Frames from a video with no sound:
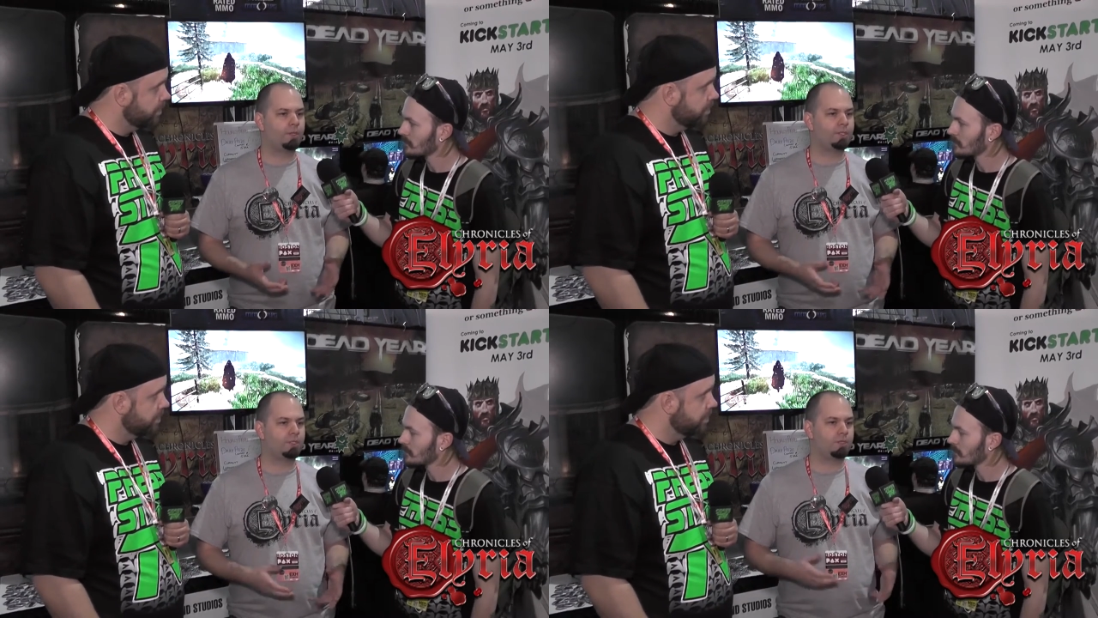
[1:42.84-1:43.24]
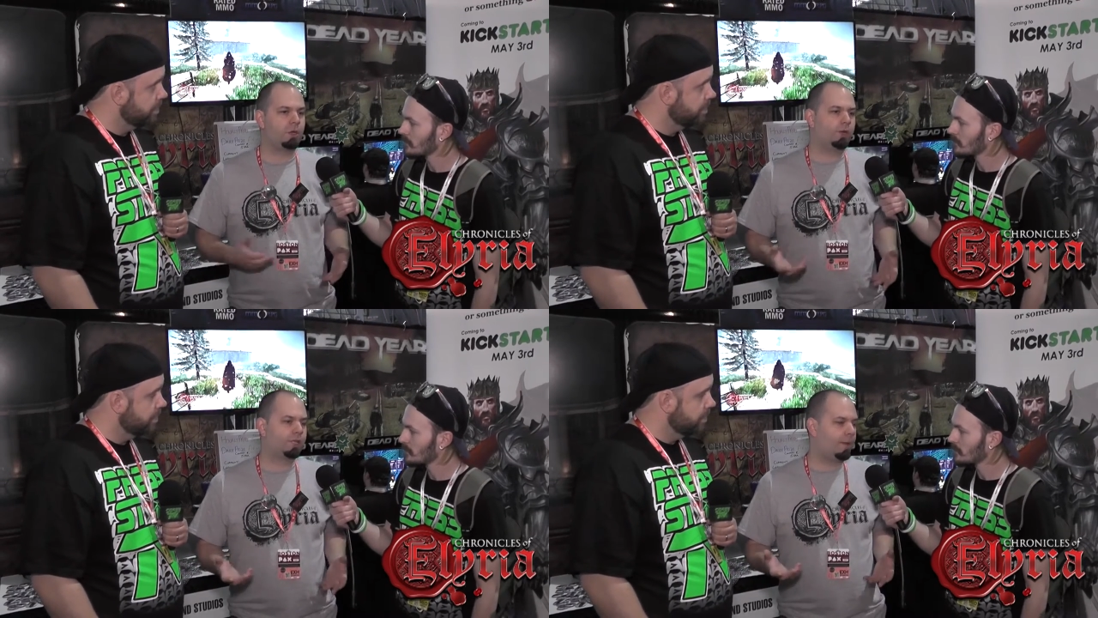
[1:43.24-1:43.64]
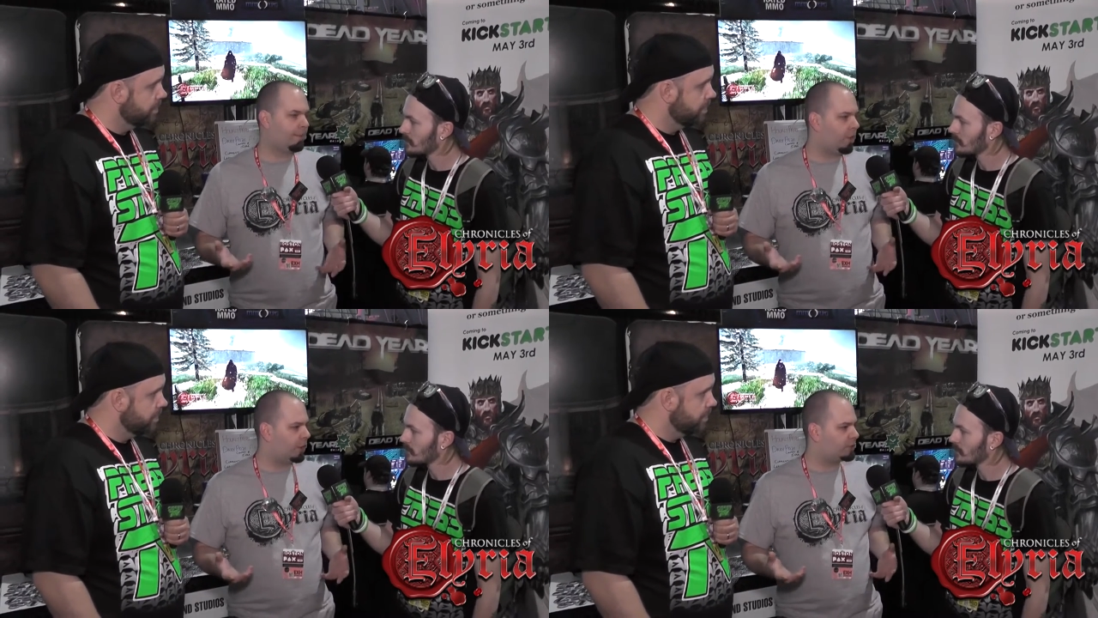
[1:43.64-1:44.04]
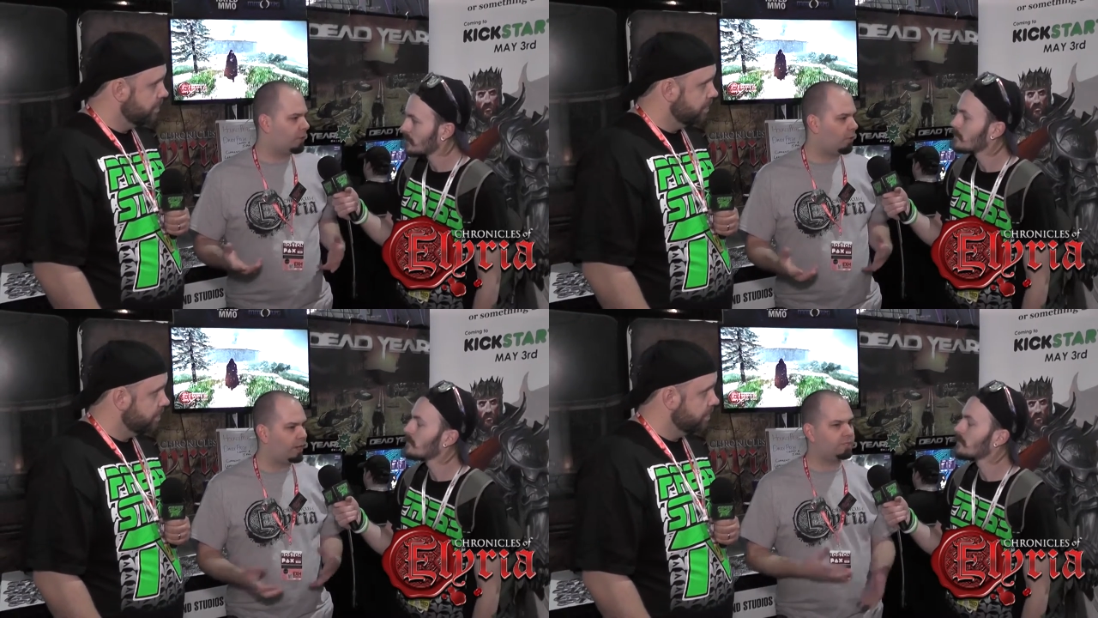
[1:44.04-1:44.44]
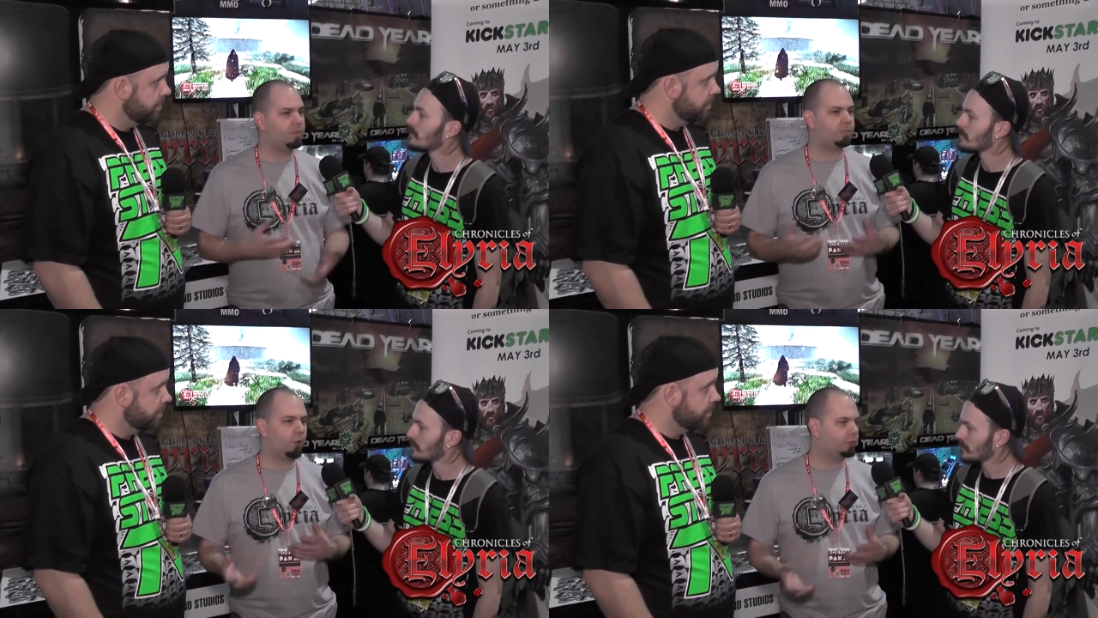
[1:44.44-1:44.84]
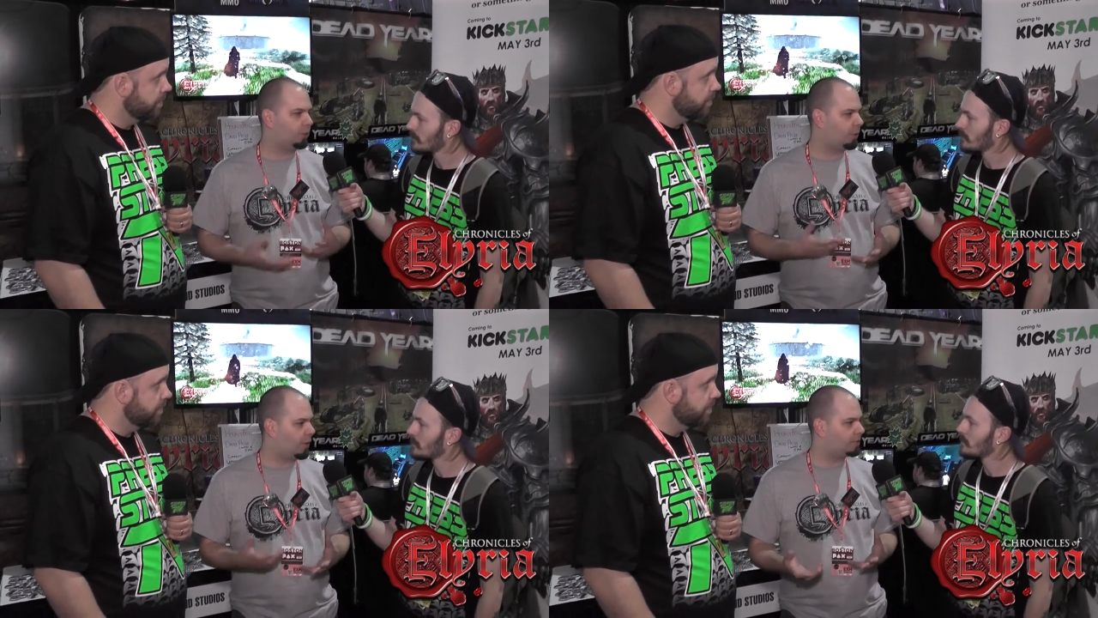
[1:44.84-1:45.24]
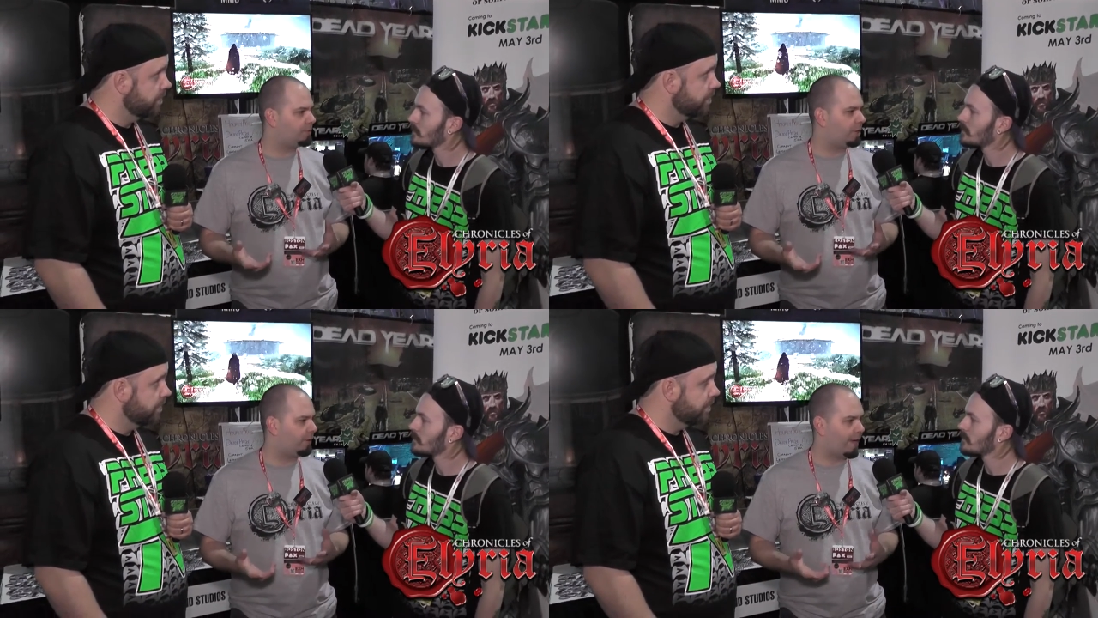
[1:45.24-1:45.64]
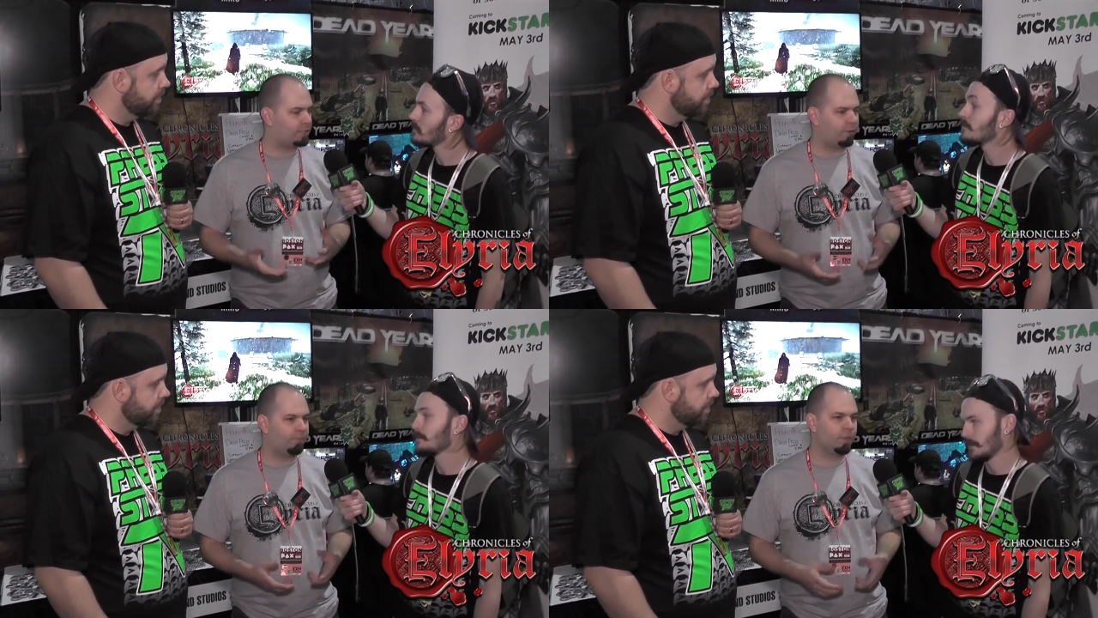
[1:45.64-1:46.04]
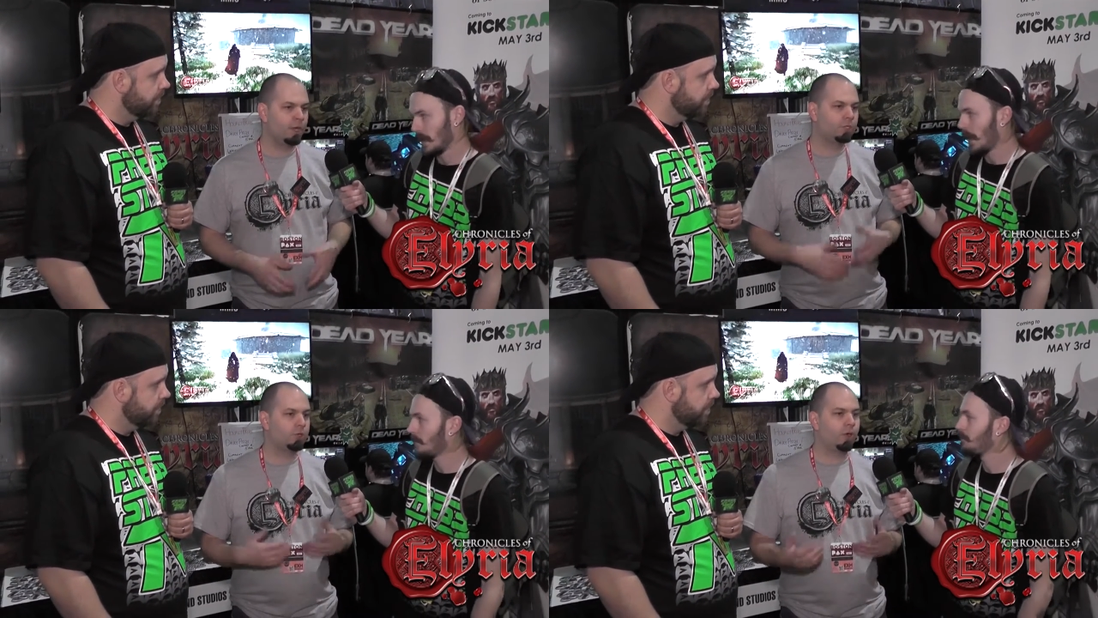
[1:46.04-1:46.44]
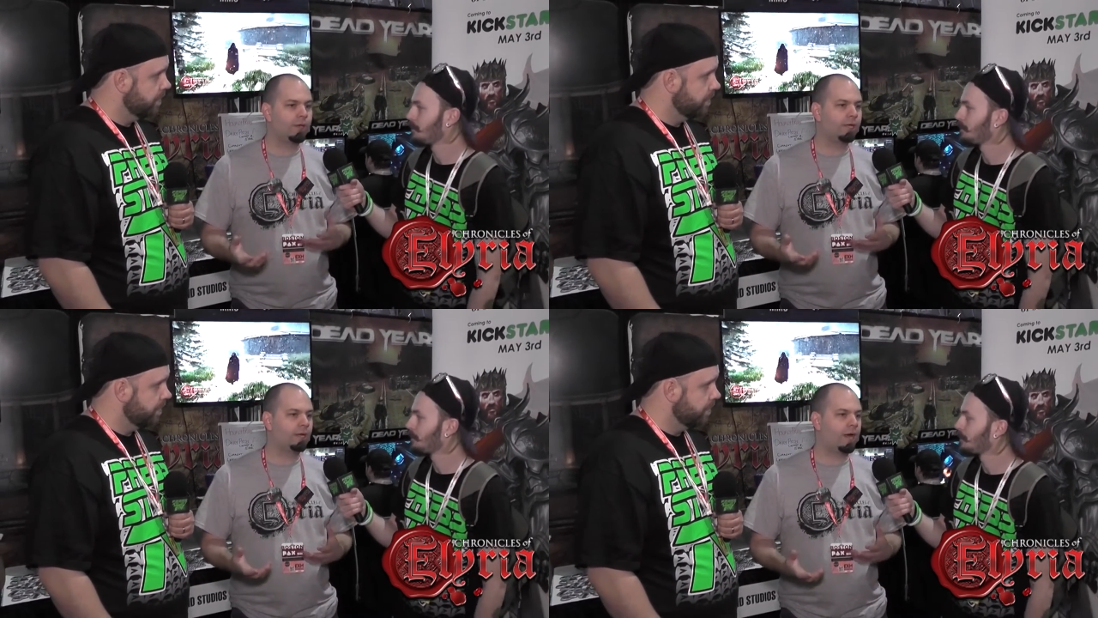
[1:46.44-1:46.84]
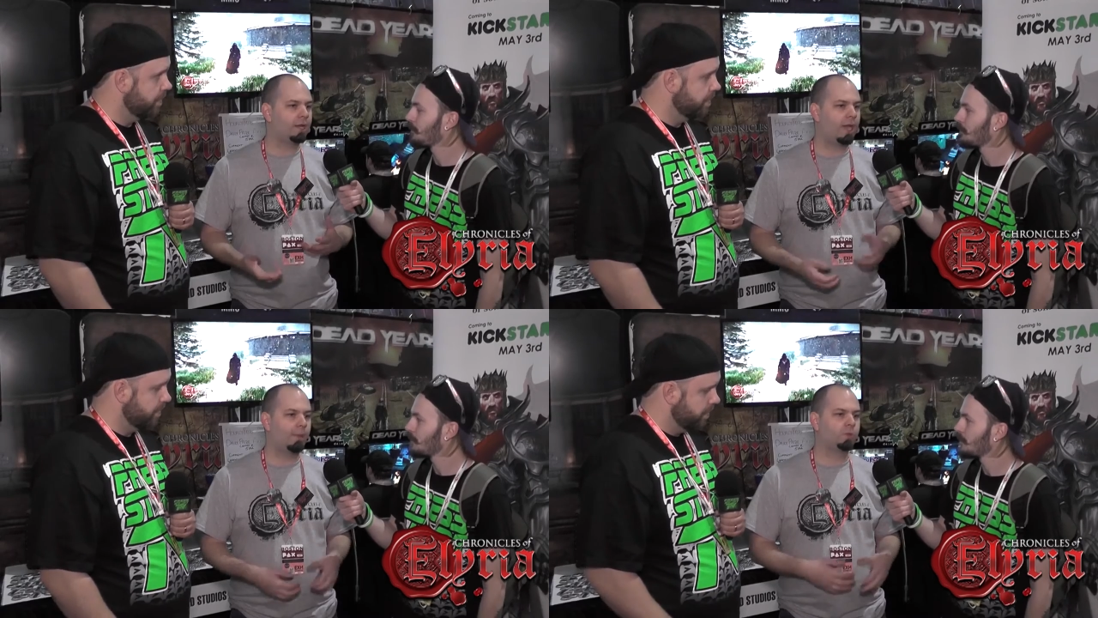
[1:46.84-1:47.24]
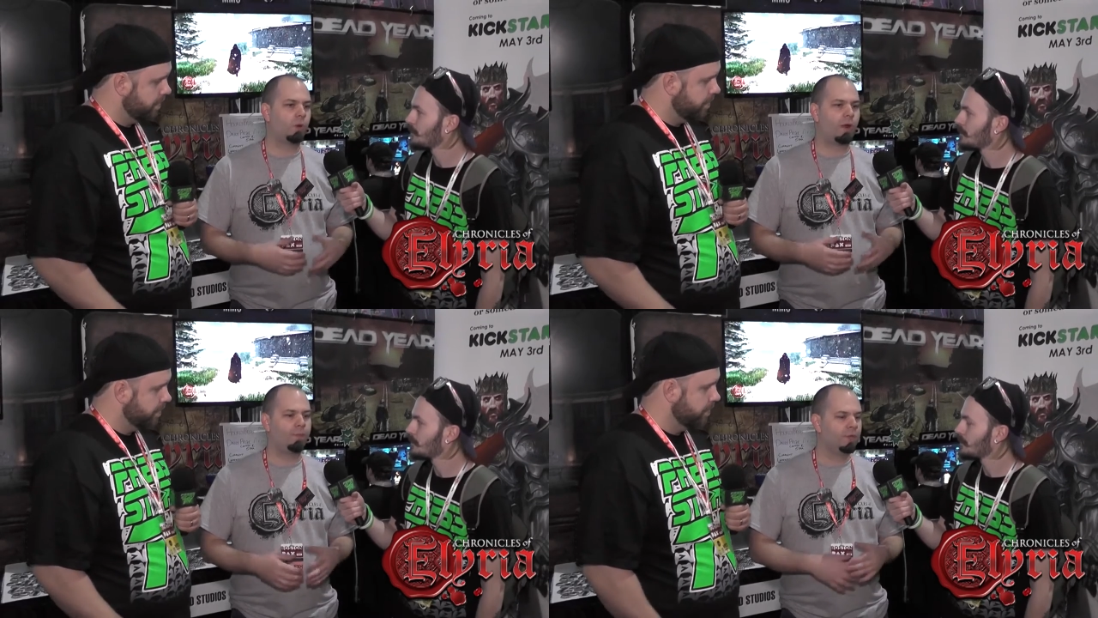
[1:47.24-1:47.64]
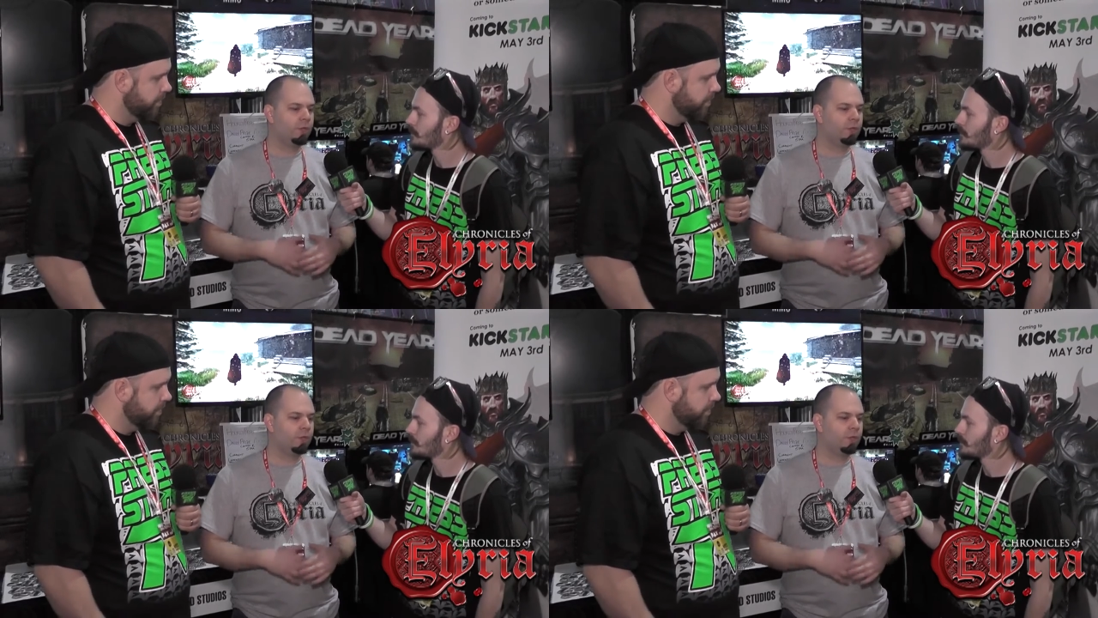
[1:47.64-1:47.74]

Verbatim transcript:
Speaker 1: is, you know, it's an MMO, so we want it to be social, we want it to be interactive. So unlike a lot of games where,